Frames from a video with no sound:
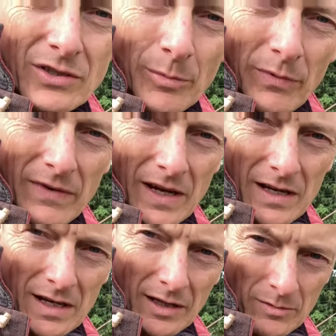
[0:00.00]
top of it
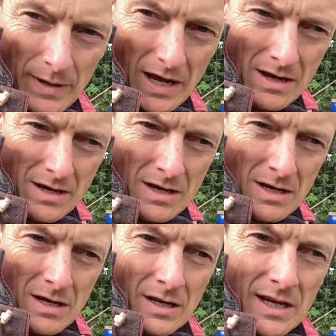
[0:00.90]
a little bit.
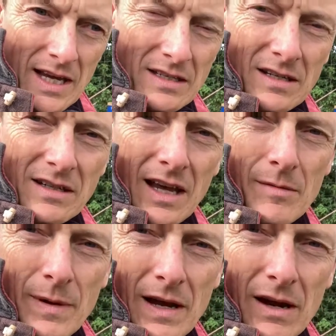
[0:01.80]
It does get
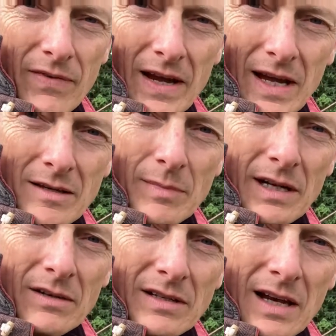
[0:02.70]
a bit out of hand
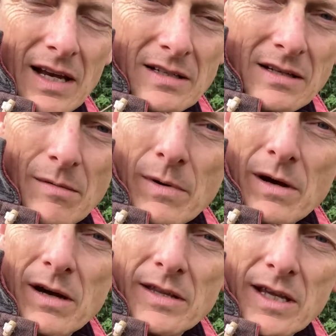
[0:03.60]
middle to late
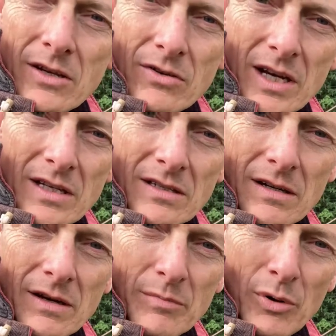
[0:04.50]
summer, and then you need
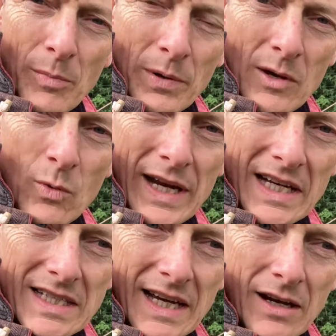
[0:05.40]
to properly
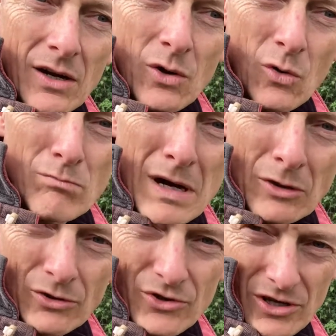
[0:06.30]
weed it or
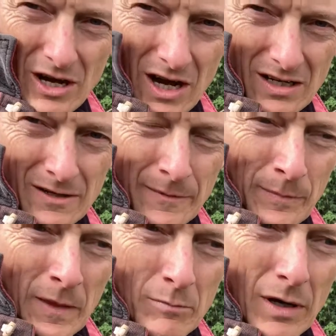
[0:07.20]
mulch it.
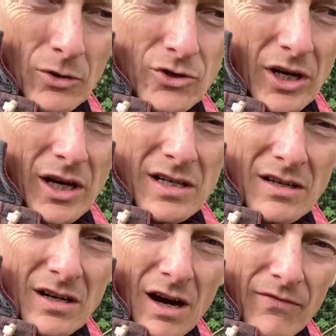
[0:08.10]
Mulching is
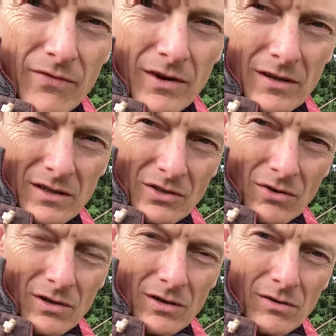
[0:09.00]
covering the
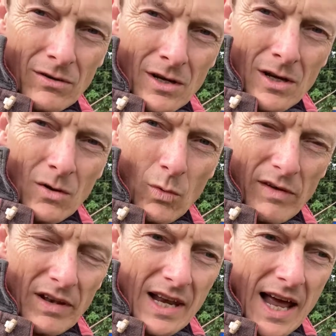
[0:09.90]
soil
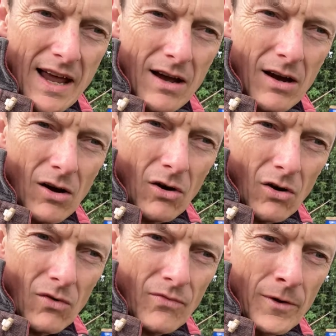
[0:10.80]
with a layer
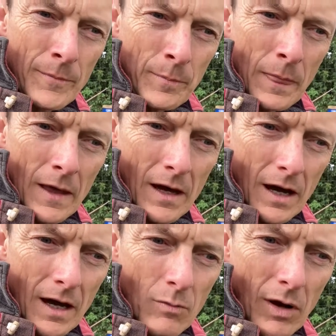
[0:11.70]
of
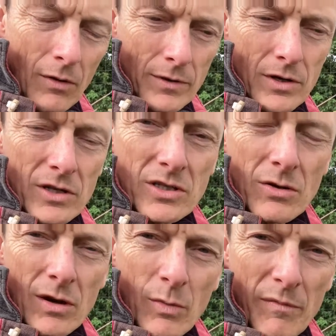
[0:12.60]
well, you can
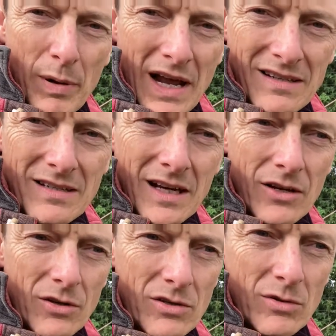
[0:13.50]
do it with
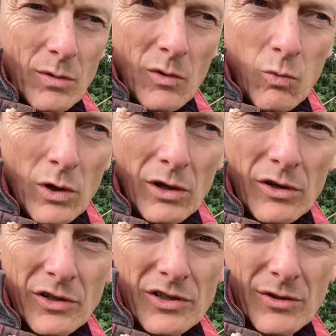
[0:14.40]
plastic, you can do it with wool,
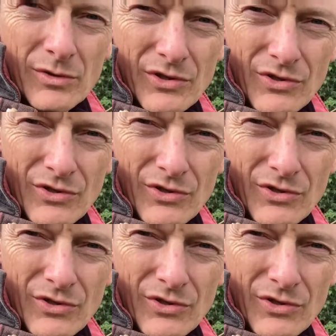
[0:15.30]
you can do it with